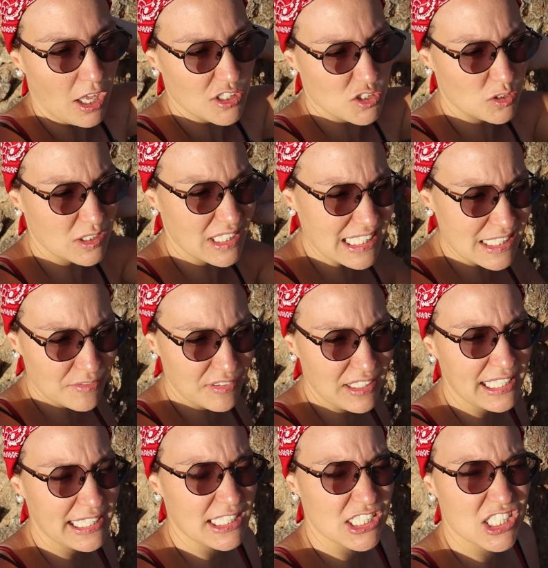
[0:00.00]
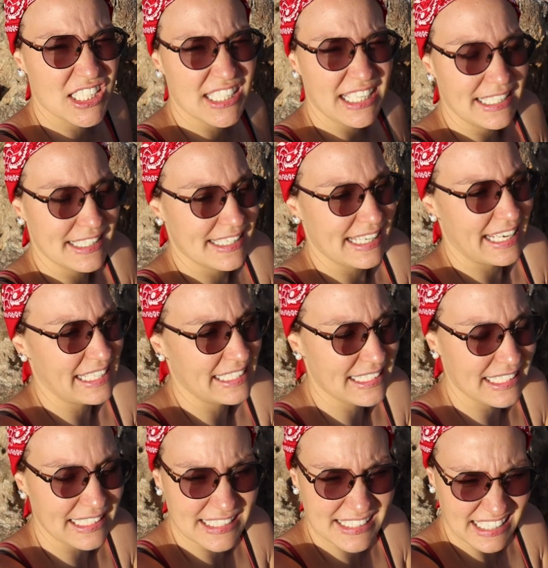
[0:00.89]
So this village, they
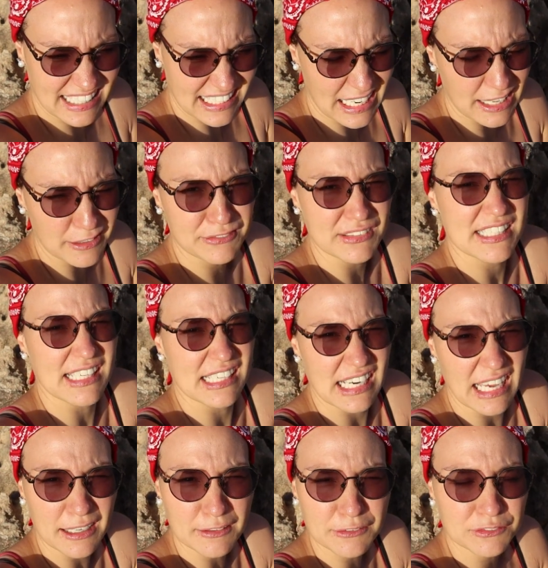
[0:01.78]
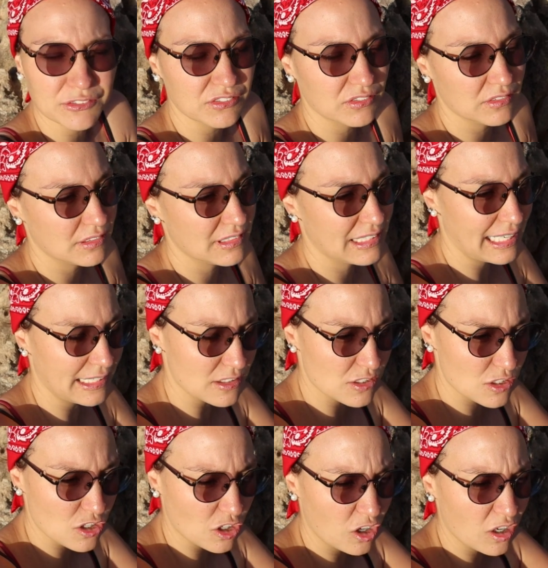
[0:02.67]
said it's enough is enough, they are
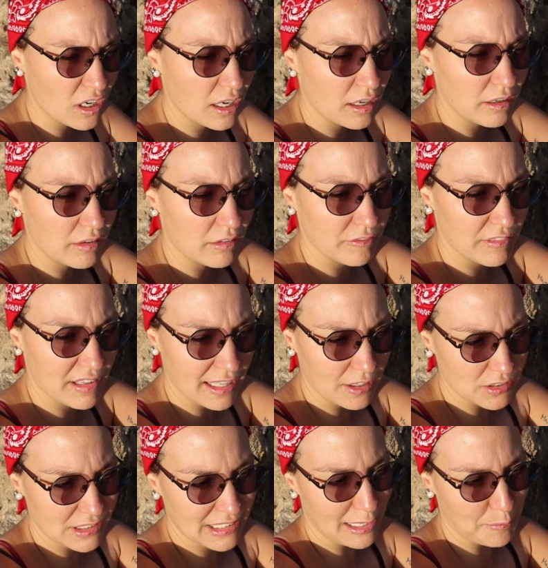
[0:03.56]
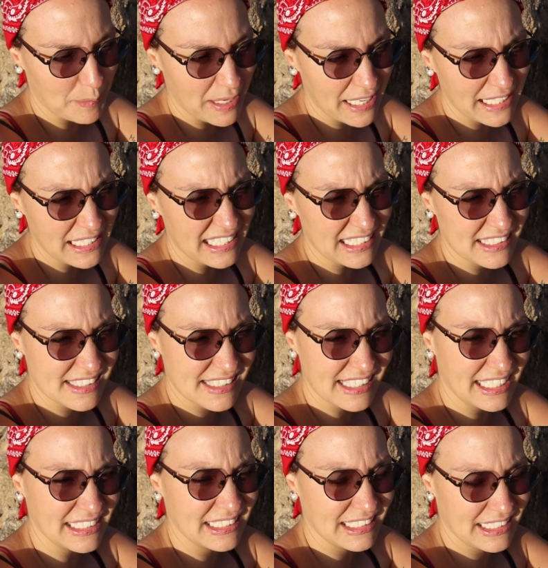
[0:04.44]
stronger without their men, and
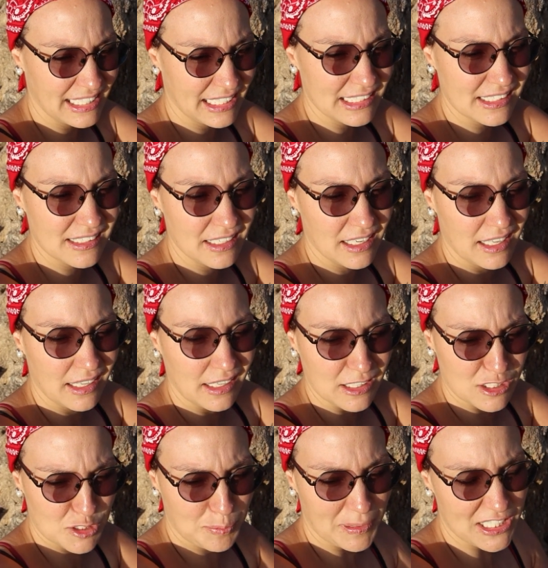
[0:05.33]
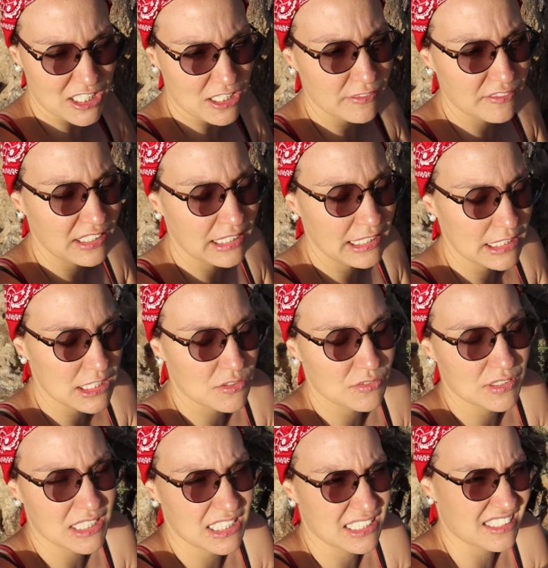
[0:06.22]
started that special village,
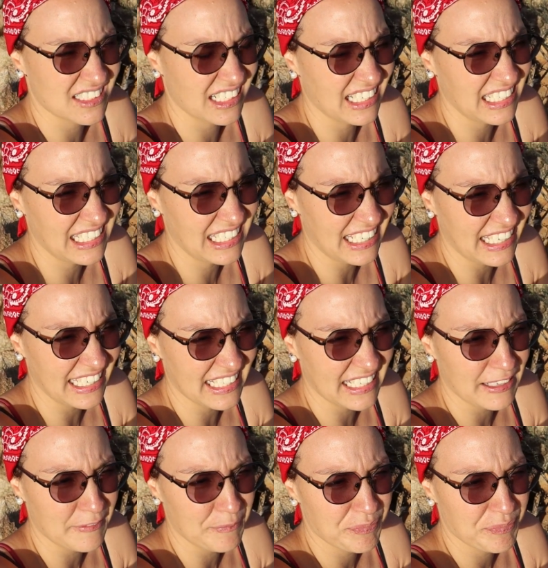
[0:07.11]
which is really like